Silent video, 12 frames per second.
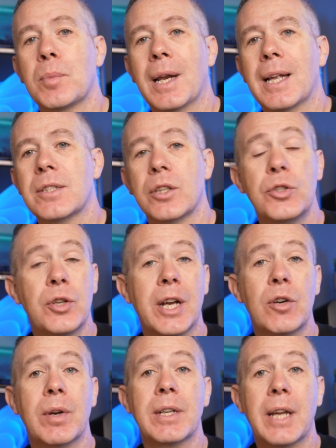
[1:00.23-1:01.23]
plans and
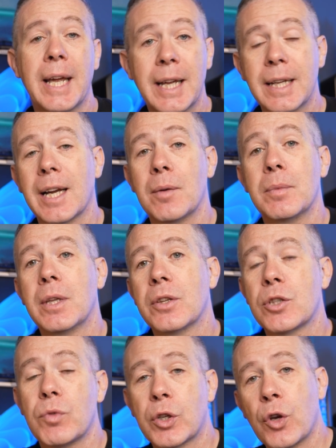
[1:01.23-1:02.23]
generate income
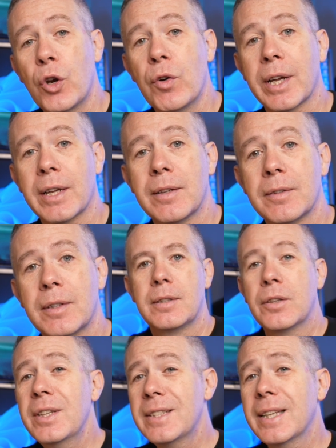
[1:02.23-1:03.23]
that's recurring.
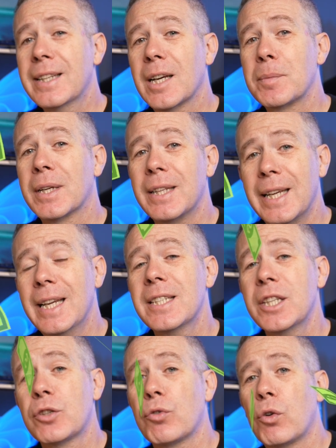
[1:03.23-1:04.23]
Now this income could
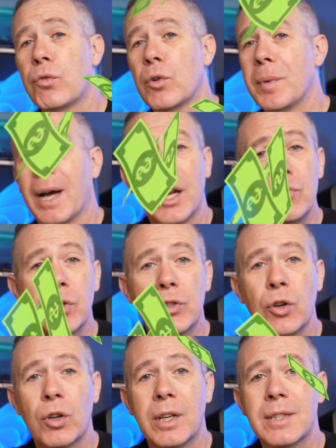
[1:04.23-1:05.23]
easily grow from
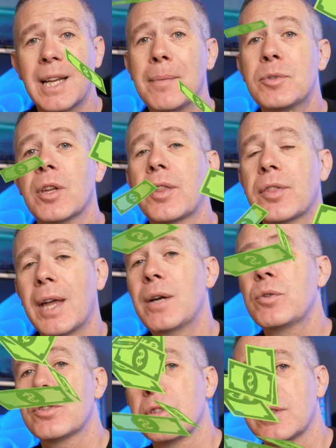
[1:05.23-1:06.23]
$100 up to
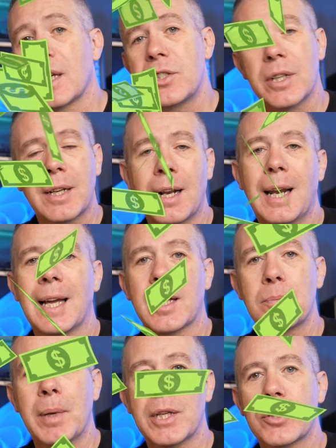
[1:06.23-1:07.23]
thousands as your
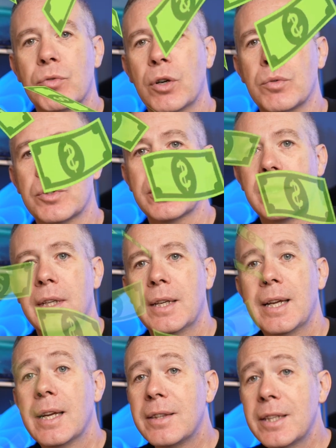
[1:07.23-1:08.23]
client base grows.
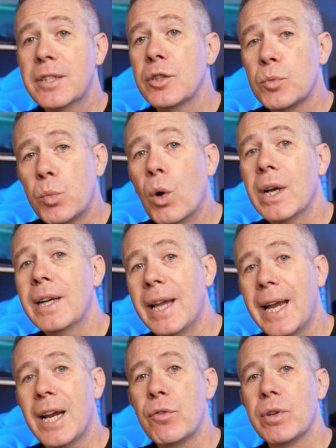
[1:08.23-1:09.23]
This is one
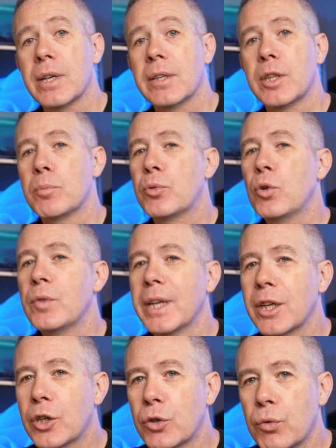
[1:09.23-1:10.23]
area that proved
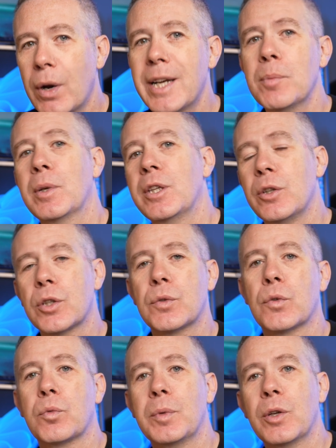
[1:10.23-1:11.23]
incredibly
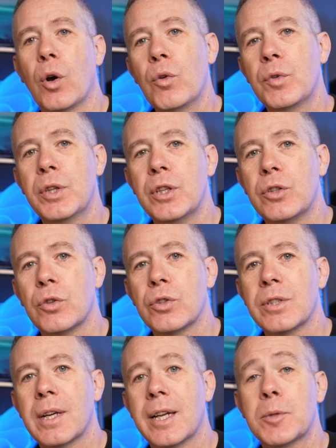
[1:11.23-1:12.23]
useful for me over the
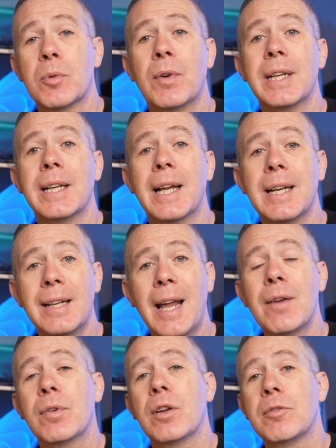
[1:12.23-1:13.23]
years and has provided a
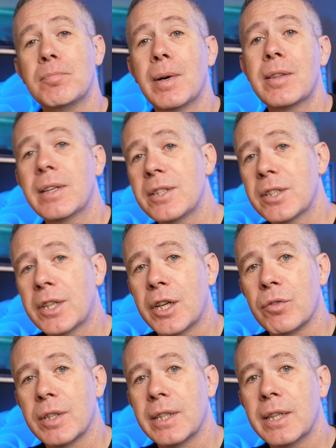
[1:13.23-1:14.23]
level of monthly
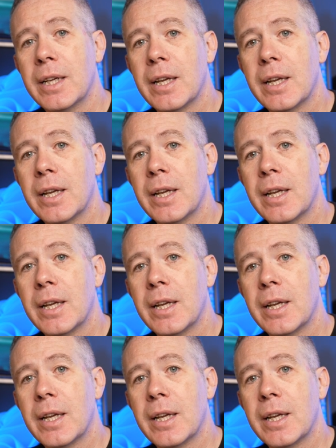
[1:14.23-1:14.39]
security